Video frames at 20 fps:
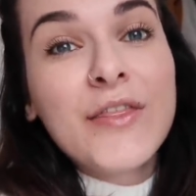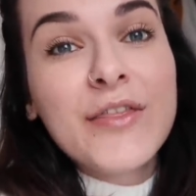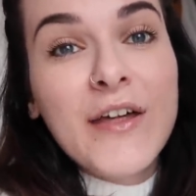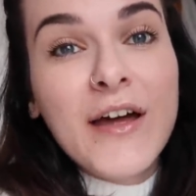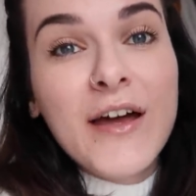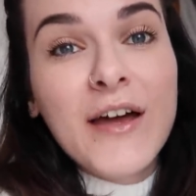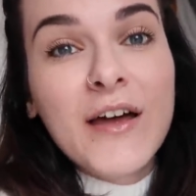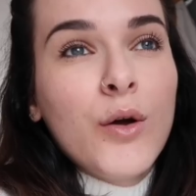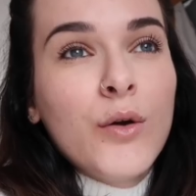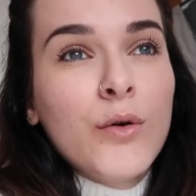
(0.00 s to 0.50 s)

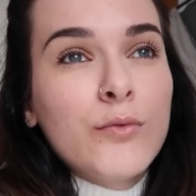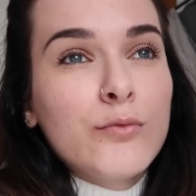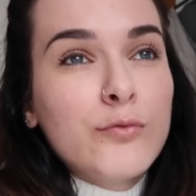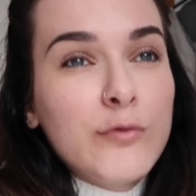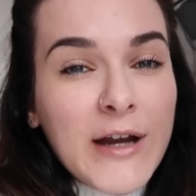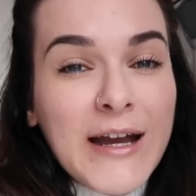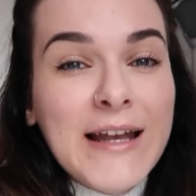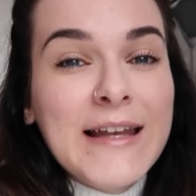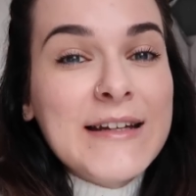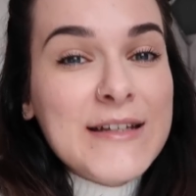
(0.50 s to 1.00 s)
that
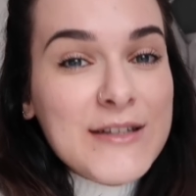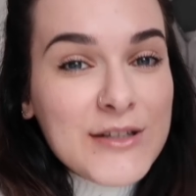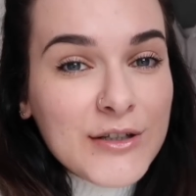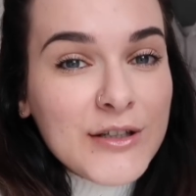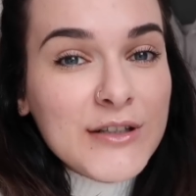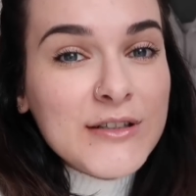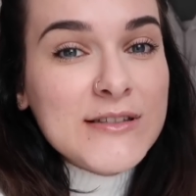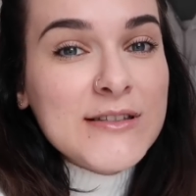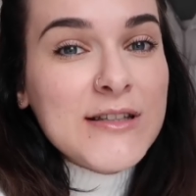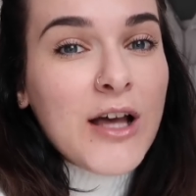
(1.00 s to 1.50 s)
really
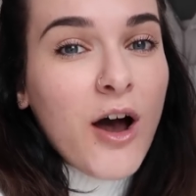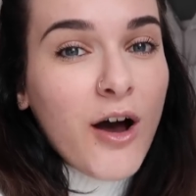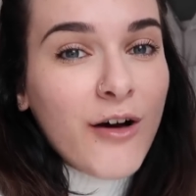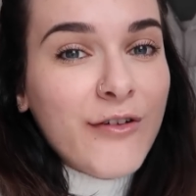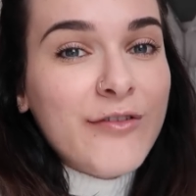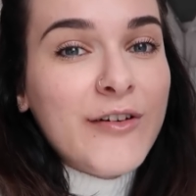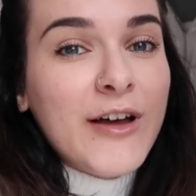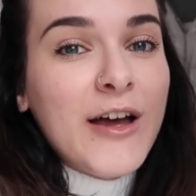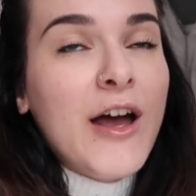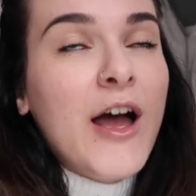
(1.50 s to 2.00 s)
does
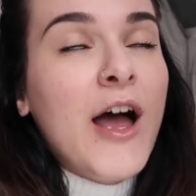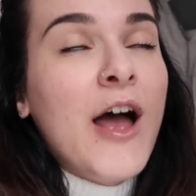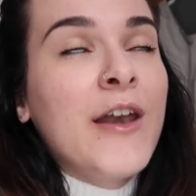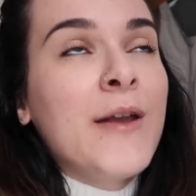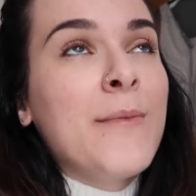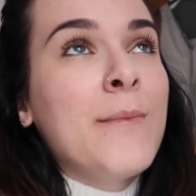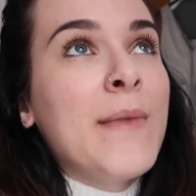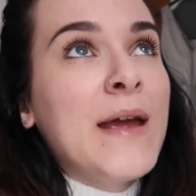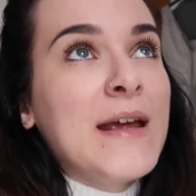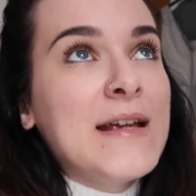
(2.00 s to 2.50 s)
offer
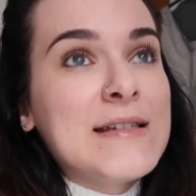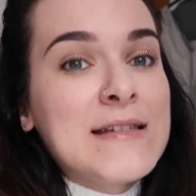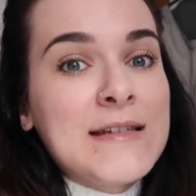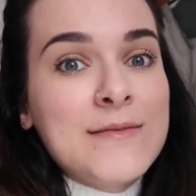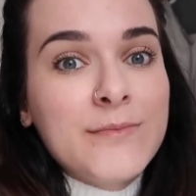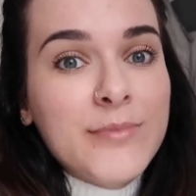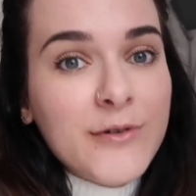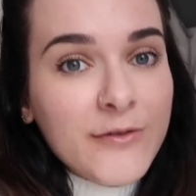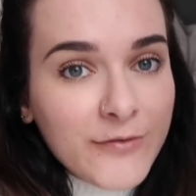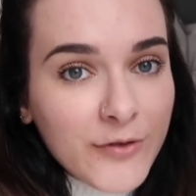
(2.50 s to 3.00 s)
an
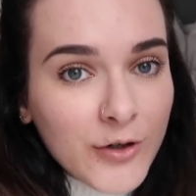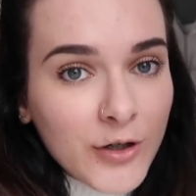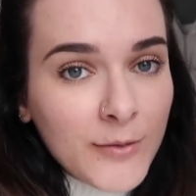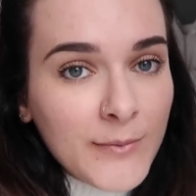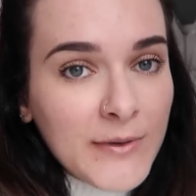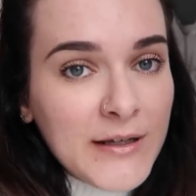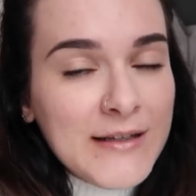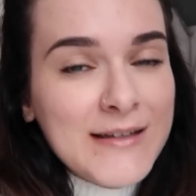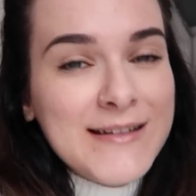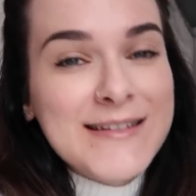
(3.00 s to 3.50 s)
amazing
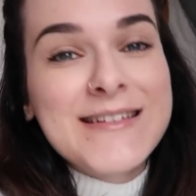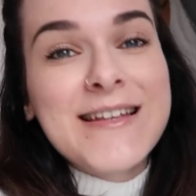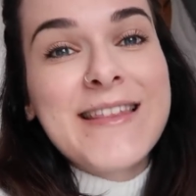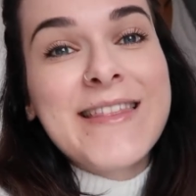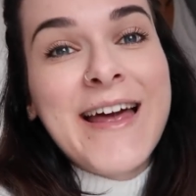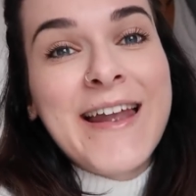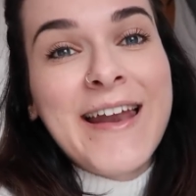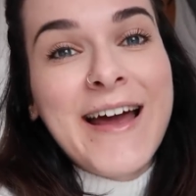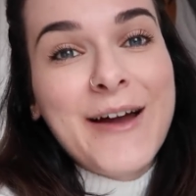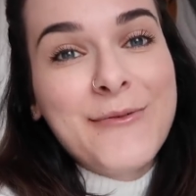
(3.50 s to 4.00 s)
performance
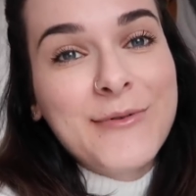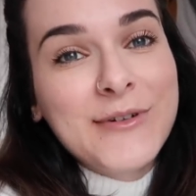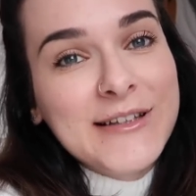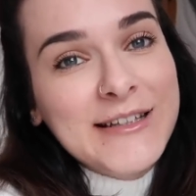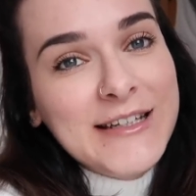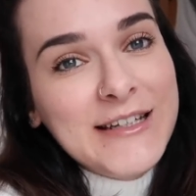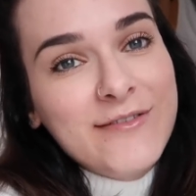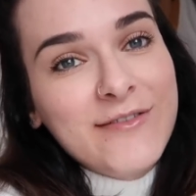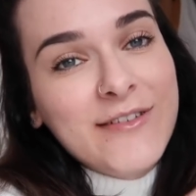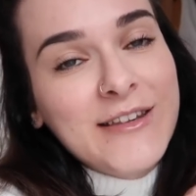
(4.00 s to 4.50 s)
then I will
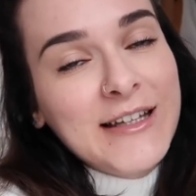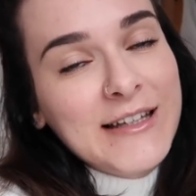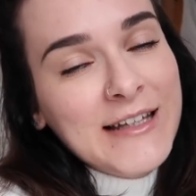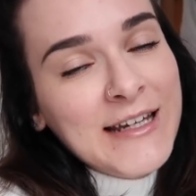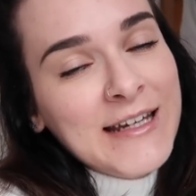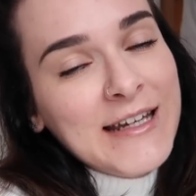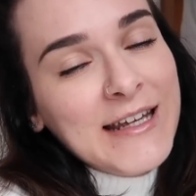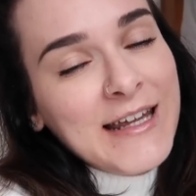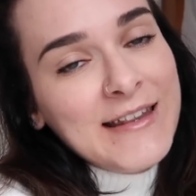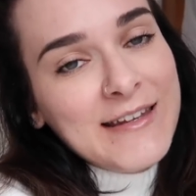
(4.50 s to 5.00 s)
leave the
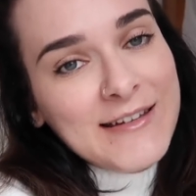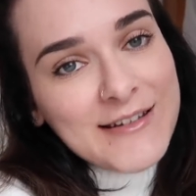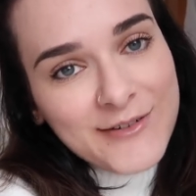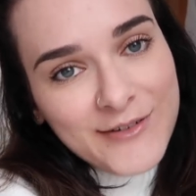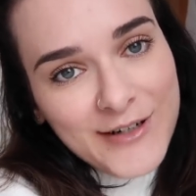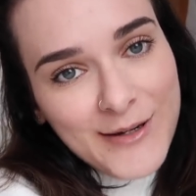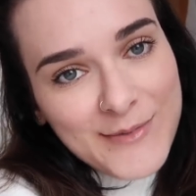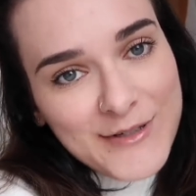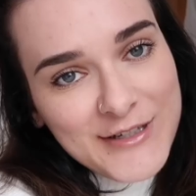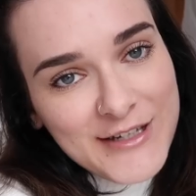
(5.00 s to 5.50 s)
link in the
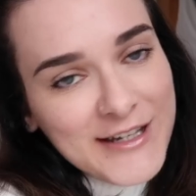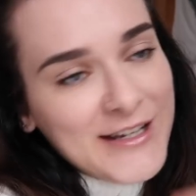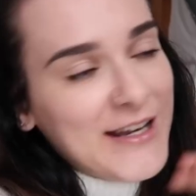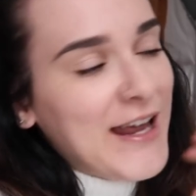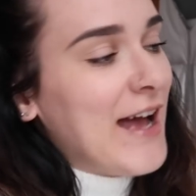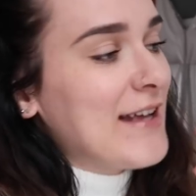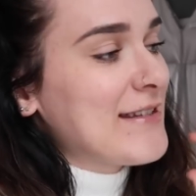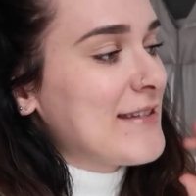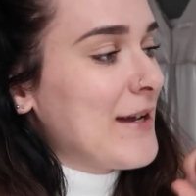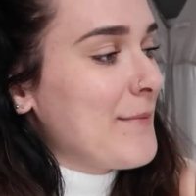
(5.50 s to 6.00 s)

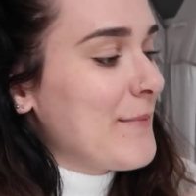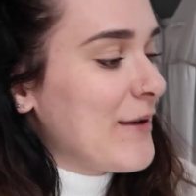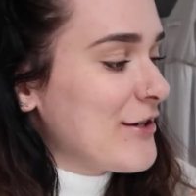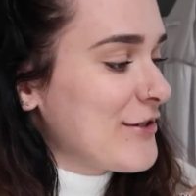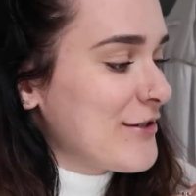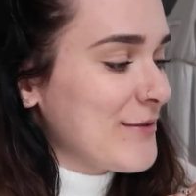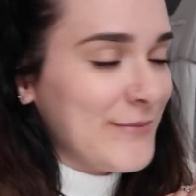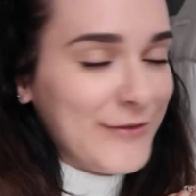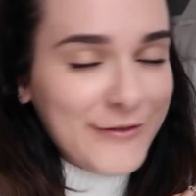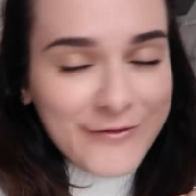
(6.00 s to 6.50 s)
description as I
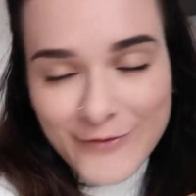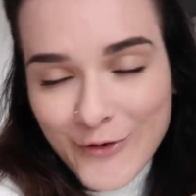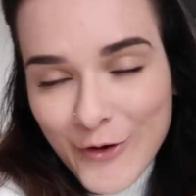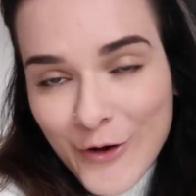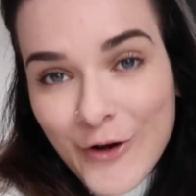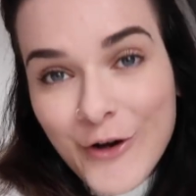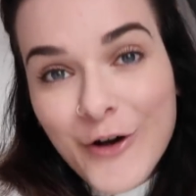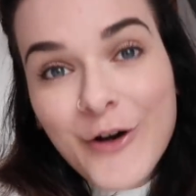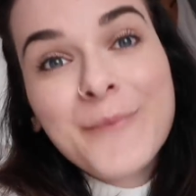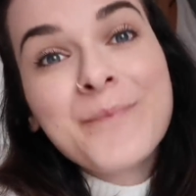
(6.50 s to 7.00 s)
mentioned
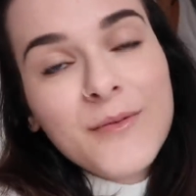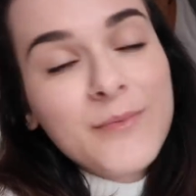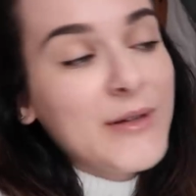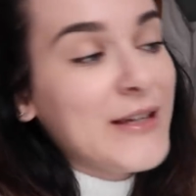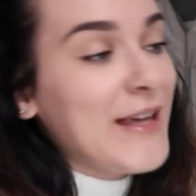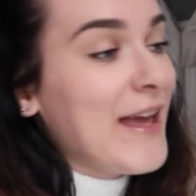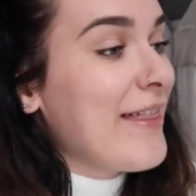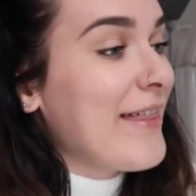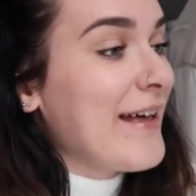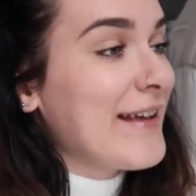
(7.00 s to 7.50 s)
before
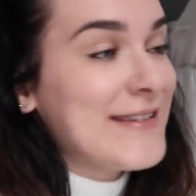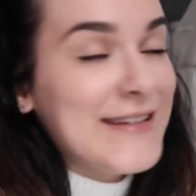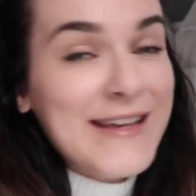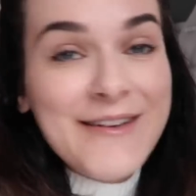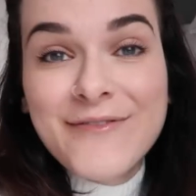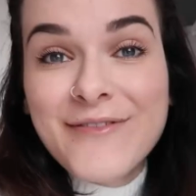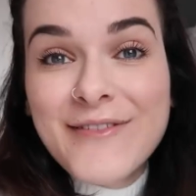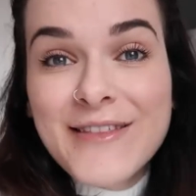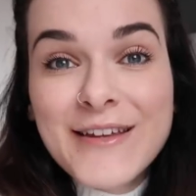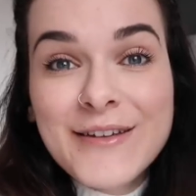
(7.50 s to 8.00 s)
but yeah that's
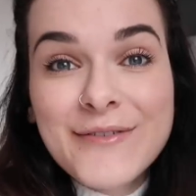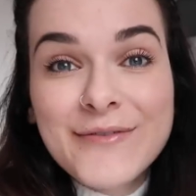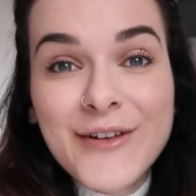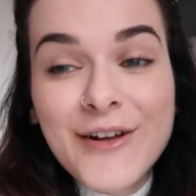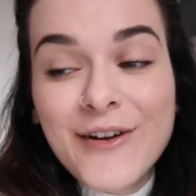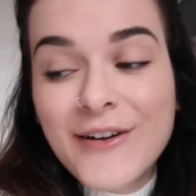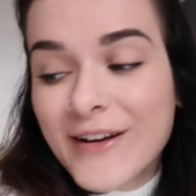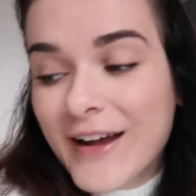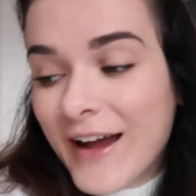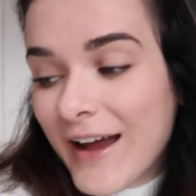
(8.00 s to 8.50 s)
it for this
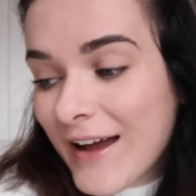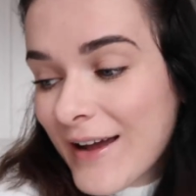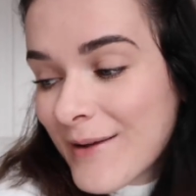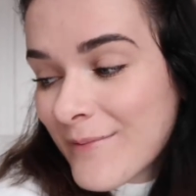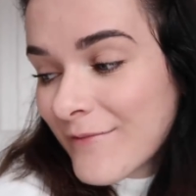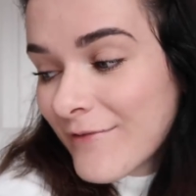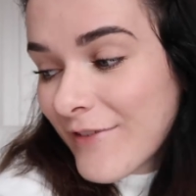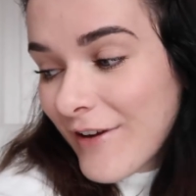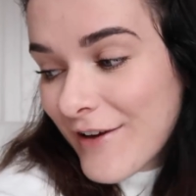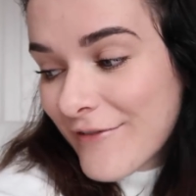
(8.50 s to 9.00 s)
vlog
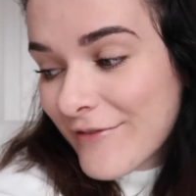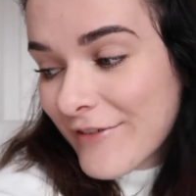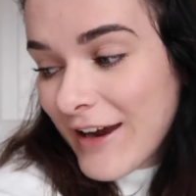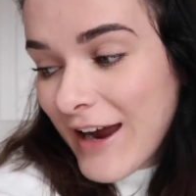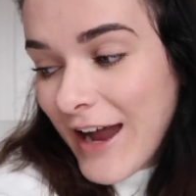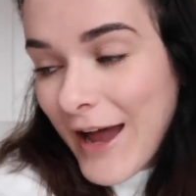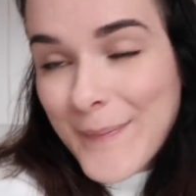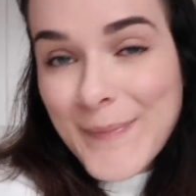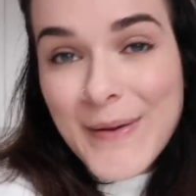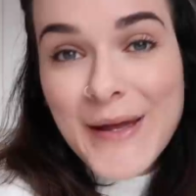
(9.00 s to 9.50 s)
I'm very
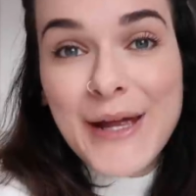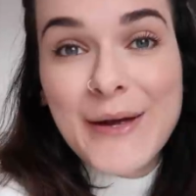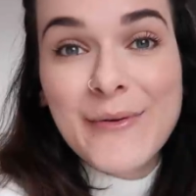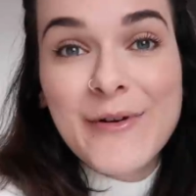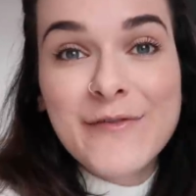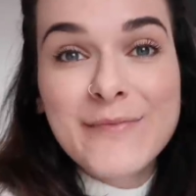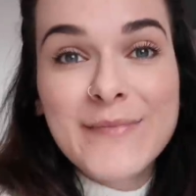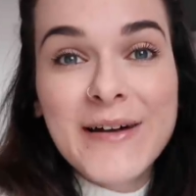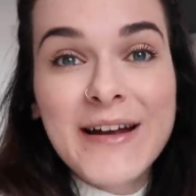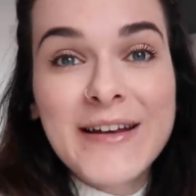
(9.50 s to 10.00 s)
very happy
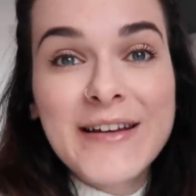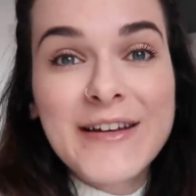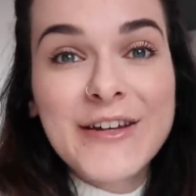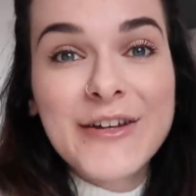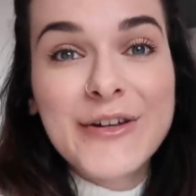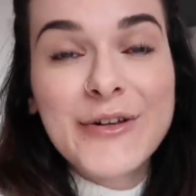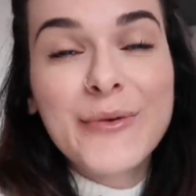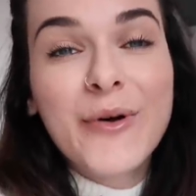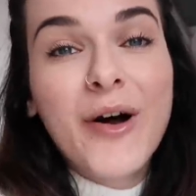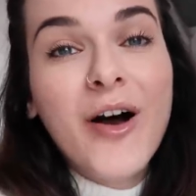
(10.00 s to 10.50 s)
with my
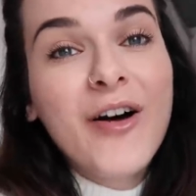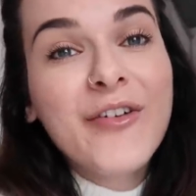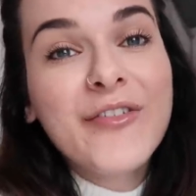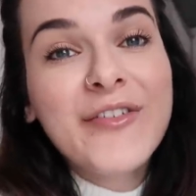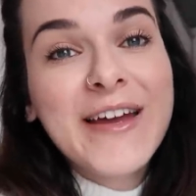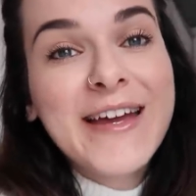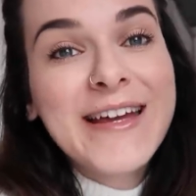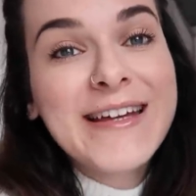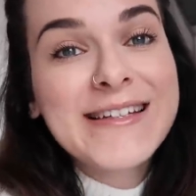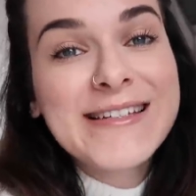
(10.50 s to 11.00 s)
new
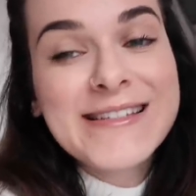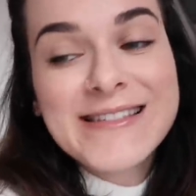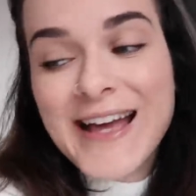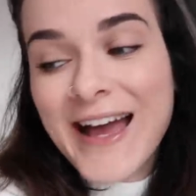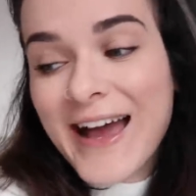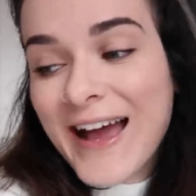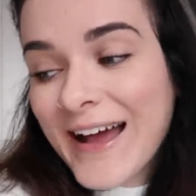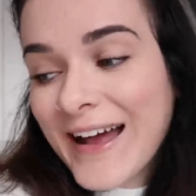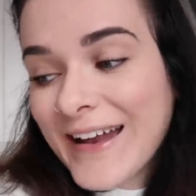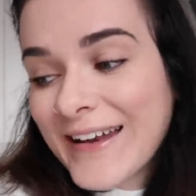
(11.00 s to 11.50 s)
office
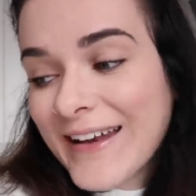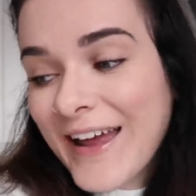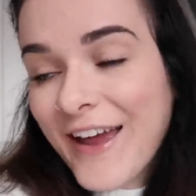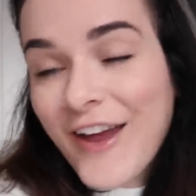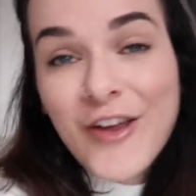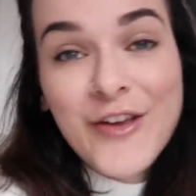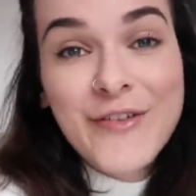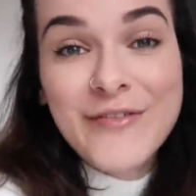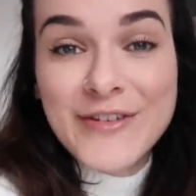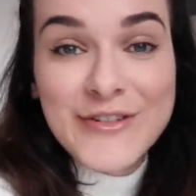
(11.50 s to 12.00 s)
and I
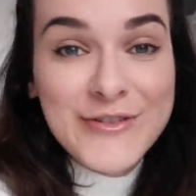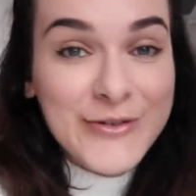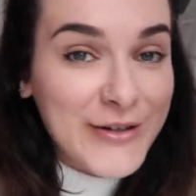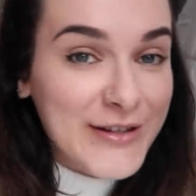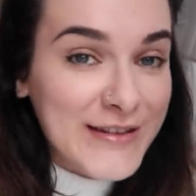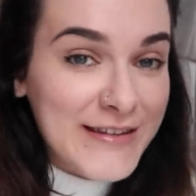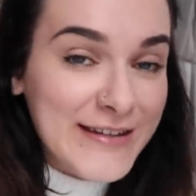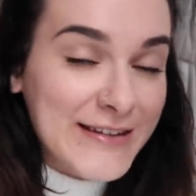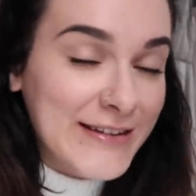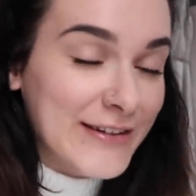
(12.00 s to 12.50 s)
hope you've
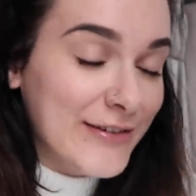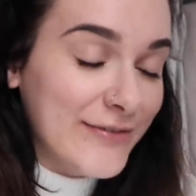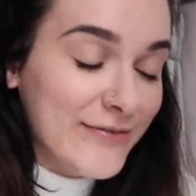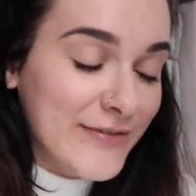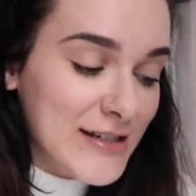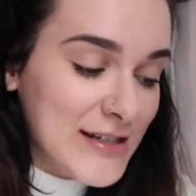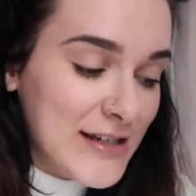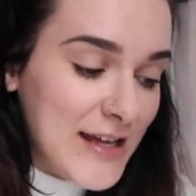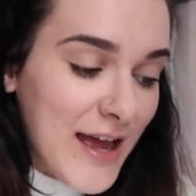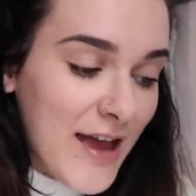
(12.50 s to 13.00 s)
enjoyed this little
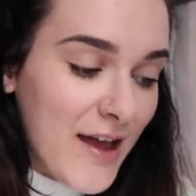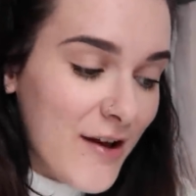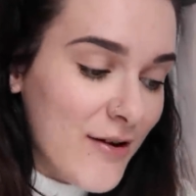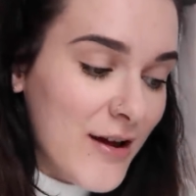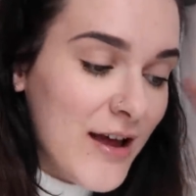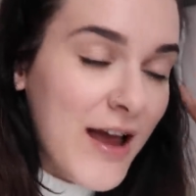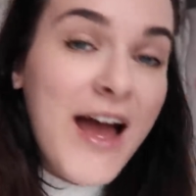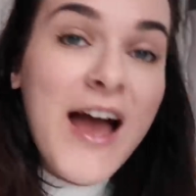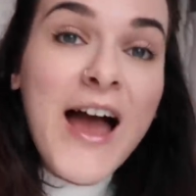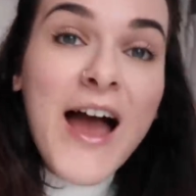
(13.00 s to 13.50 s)
video